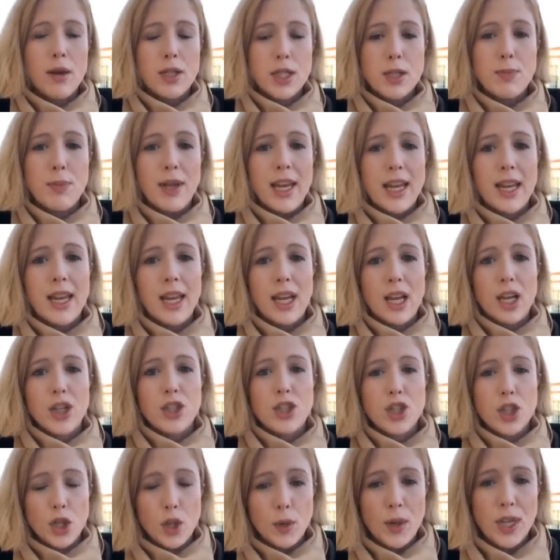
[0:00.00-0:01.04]
speaking
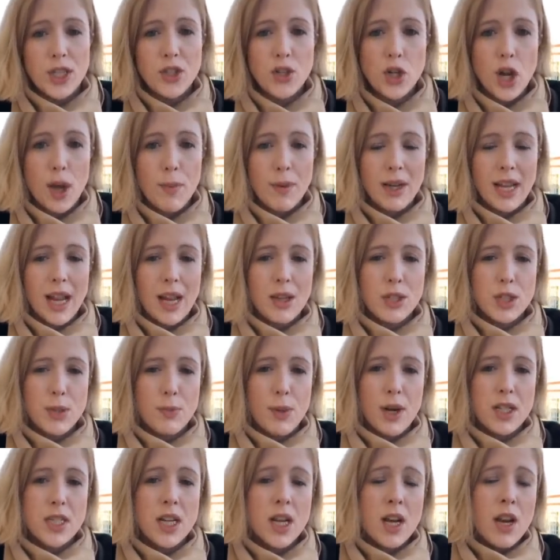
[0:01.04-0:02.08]
to his German
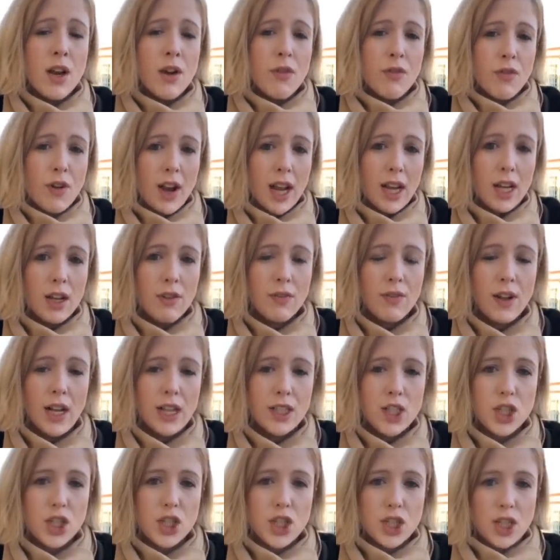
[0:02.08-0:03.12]
counterpart Frank
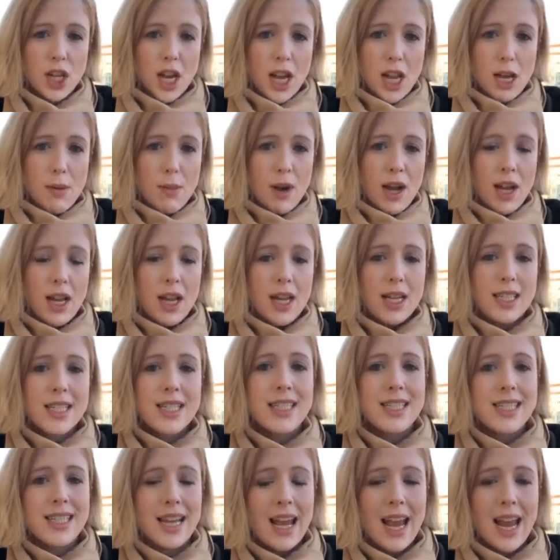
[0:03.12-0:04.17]
Walter Steinmeier
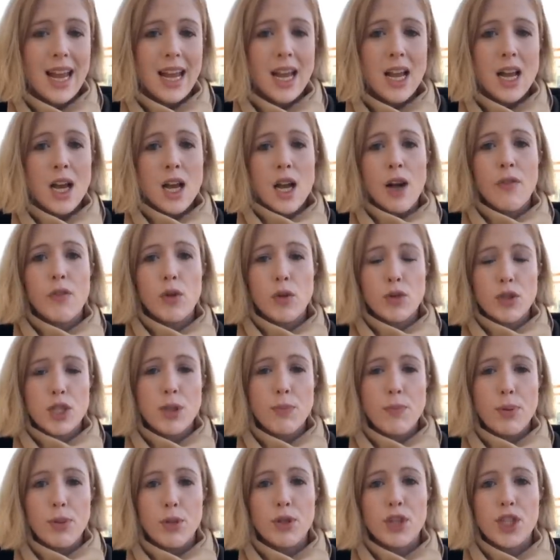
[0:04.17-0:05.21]
today. Of course,
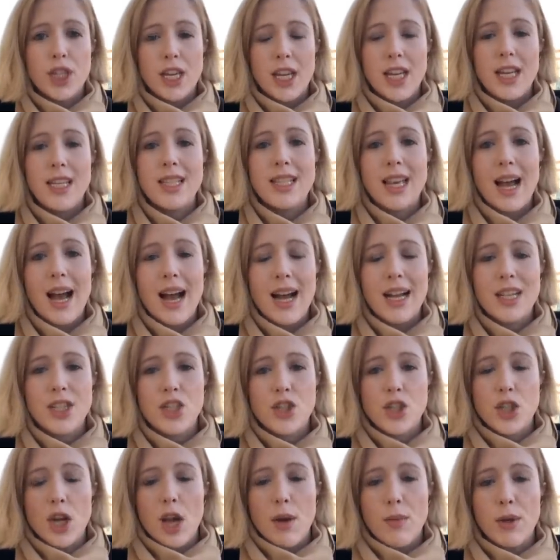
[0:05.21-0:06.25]
the Portuguese and
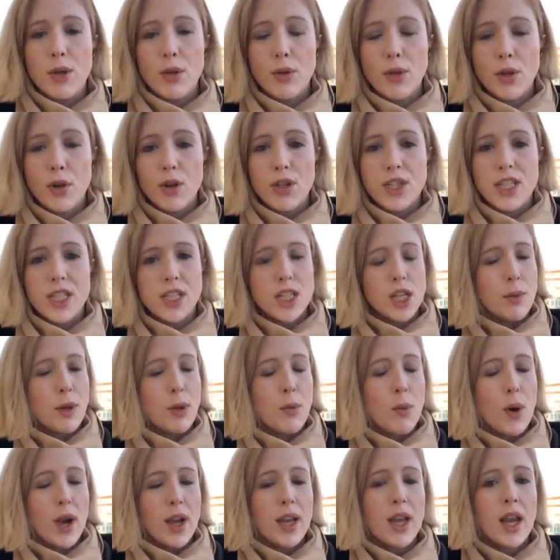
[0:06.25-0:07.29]
German authorities are going to
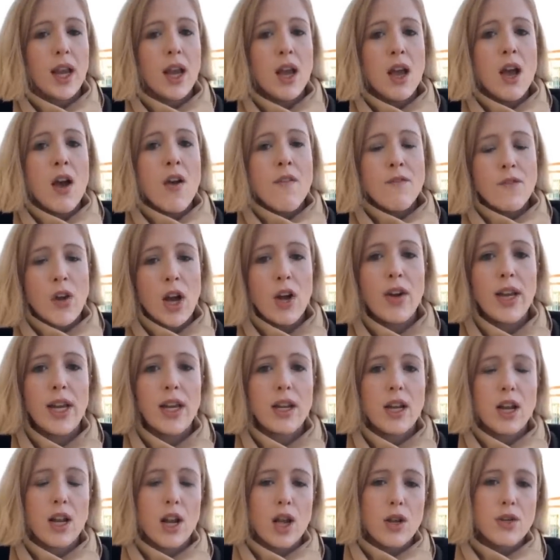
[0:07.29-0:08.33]
be working
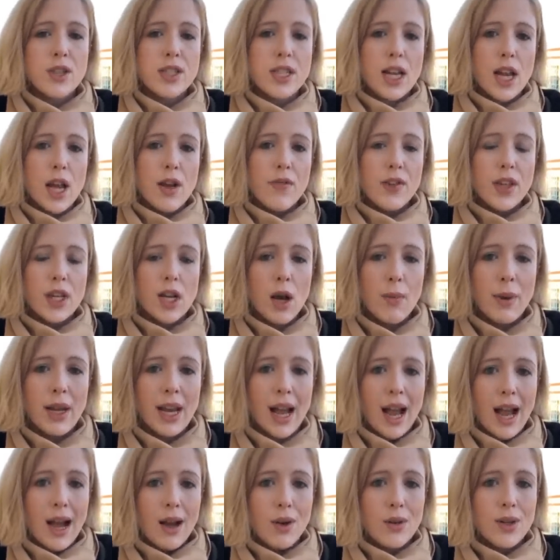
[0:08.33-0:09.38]
very closely over the
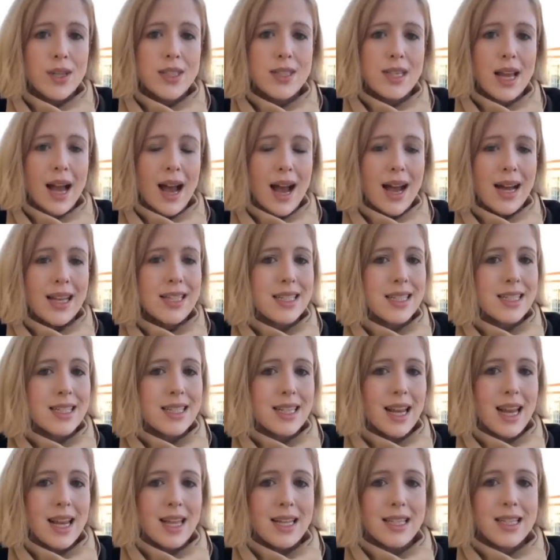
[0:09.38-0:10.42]
coming hours and
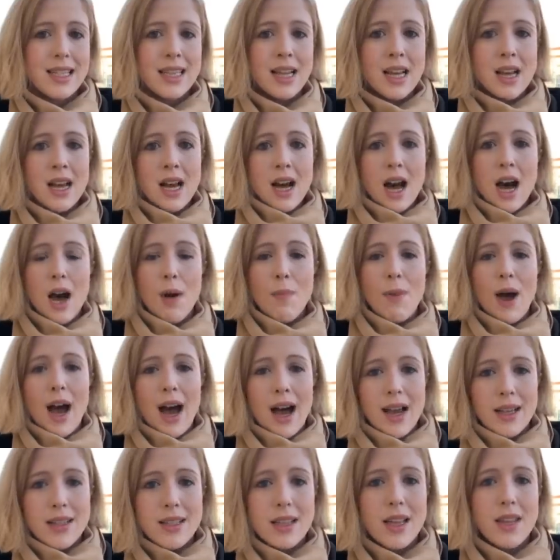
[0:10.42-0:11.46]
days um,
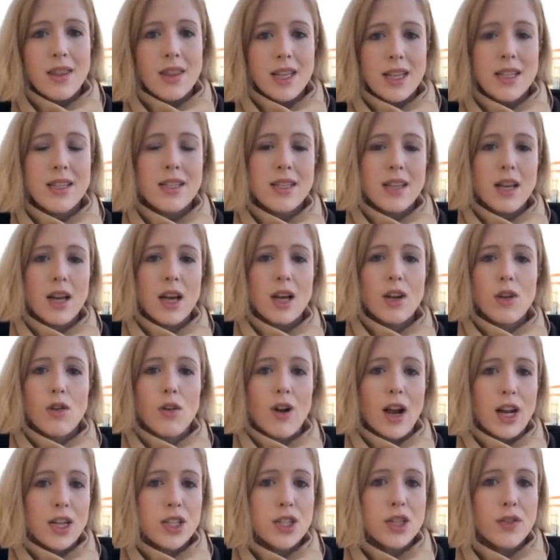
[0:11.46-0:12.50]
as this uh,
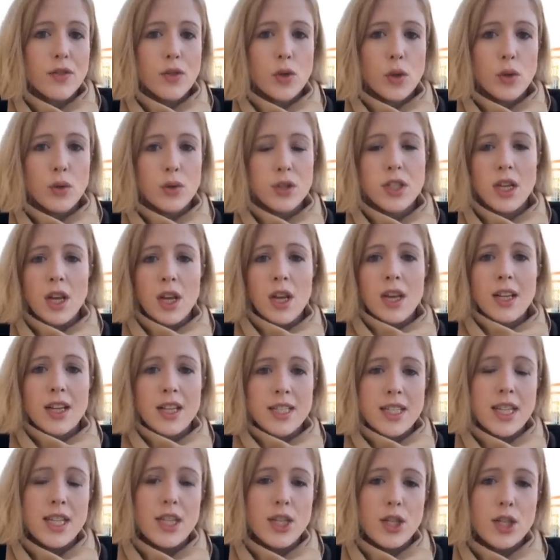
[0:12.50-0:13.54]
crash, of course,
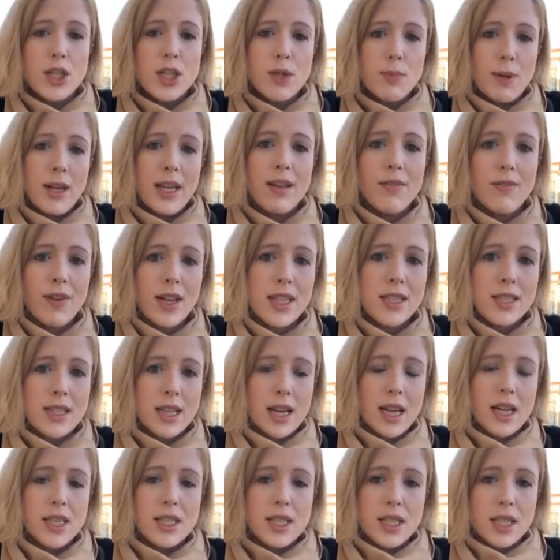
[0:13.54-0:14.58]
continues to be
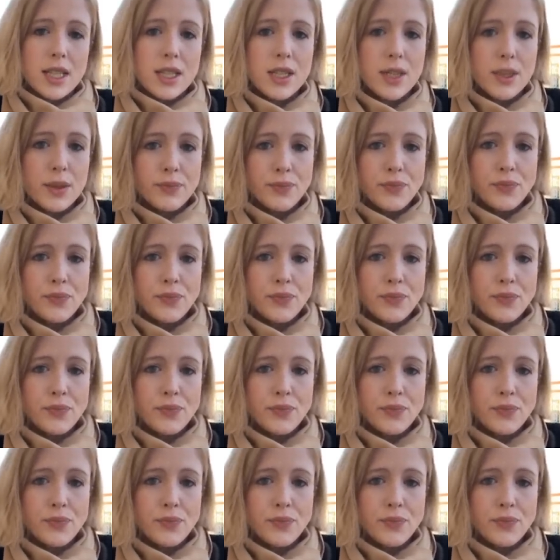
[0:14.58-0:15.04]
investigated.